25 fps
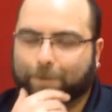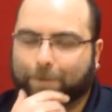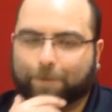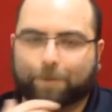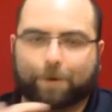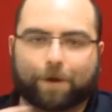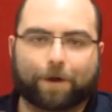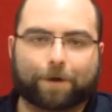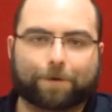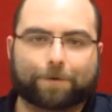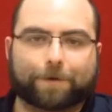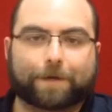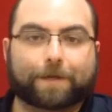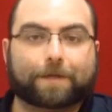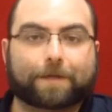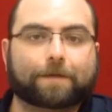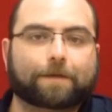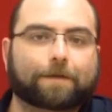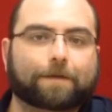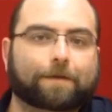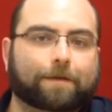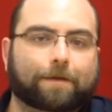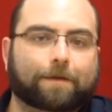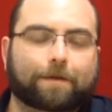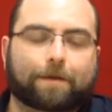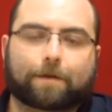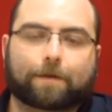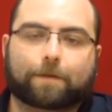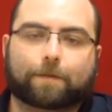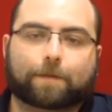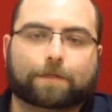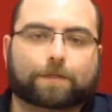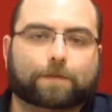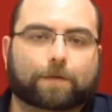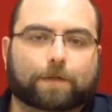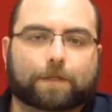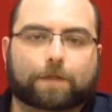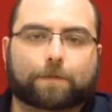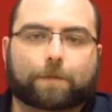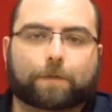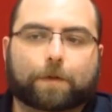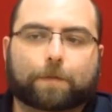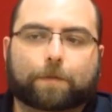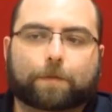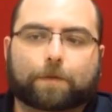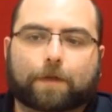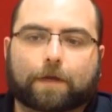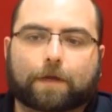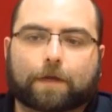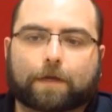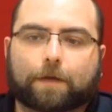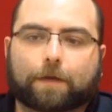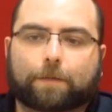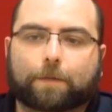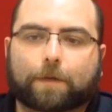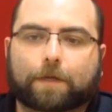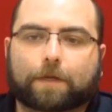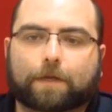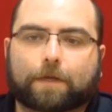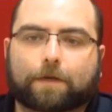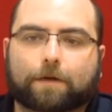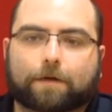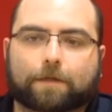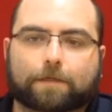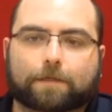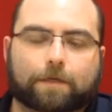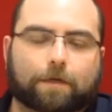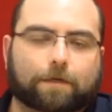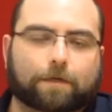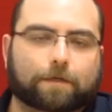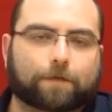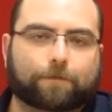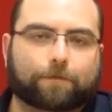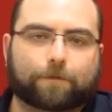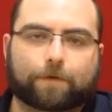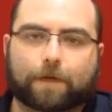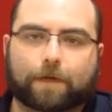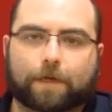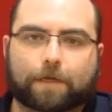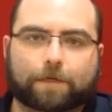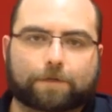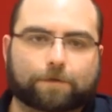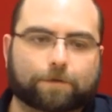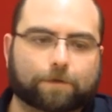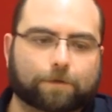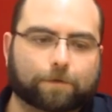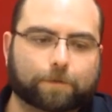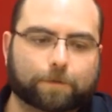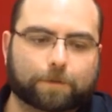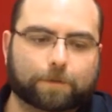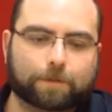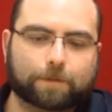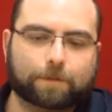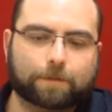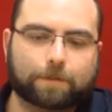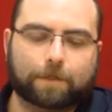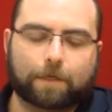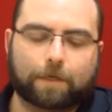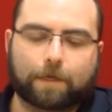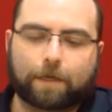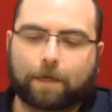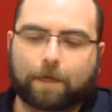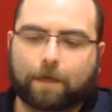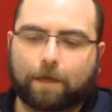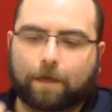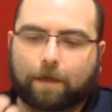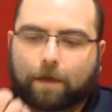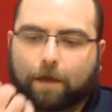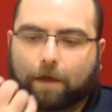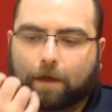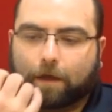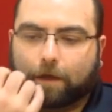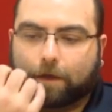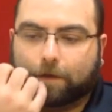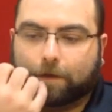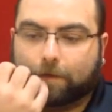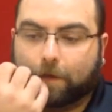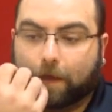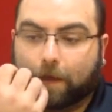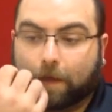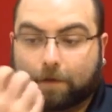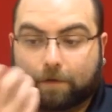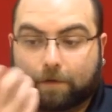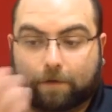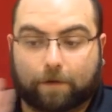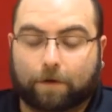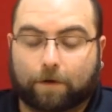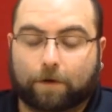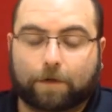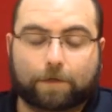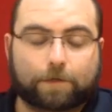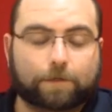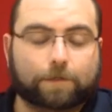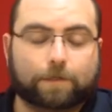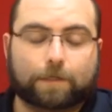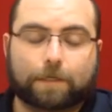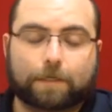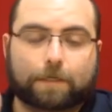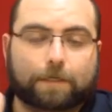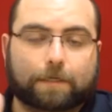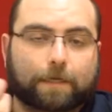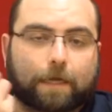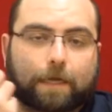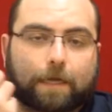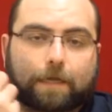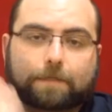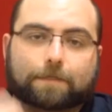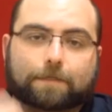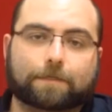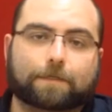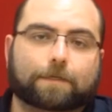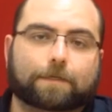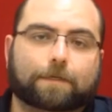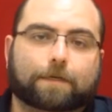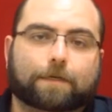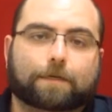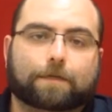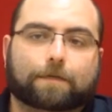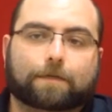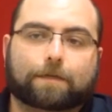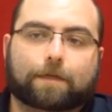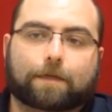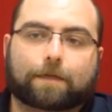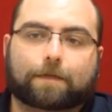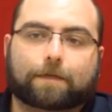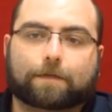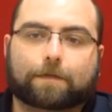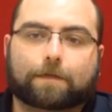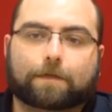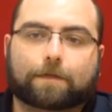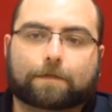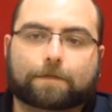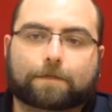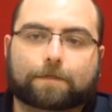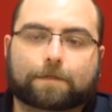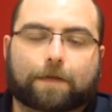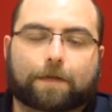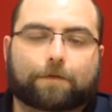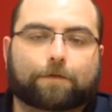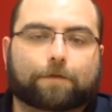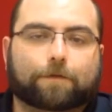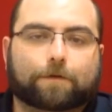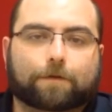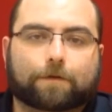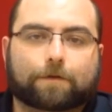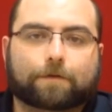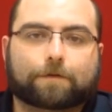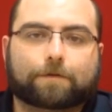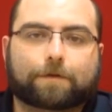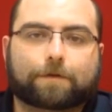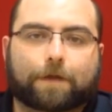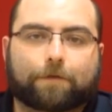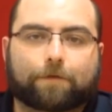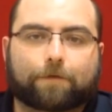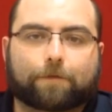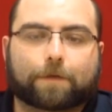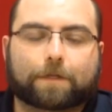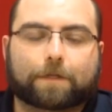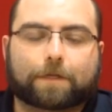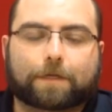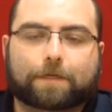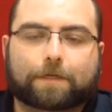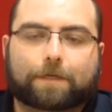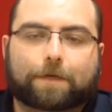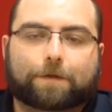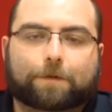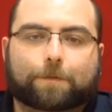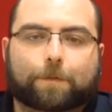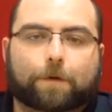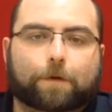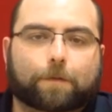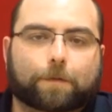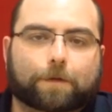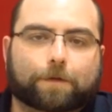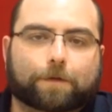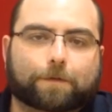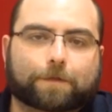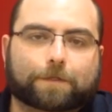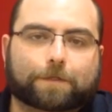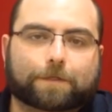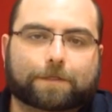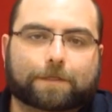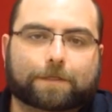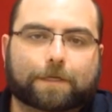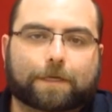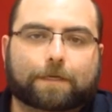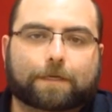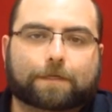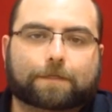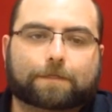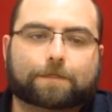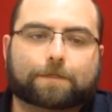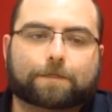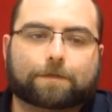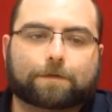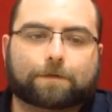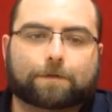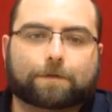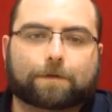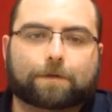camaraderie between the people that come in here. It's all different age groups. Uh, that are interested in dancing, and it's never never really a dull moment, which is nice. So,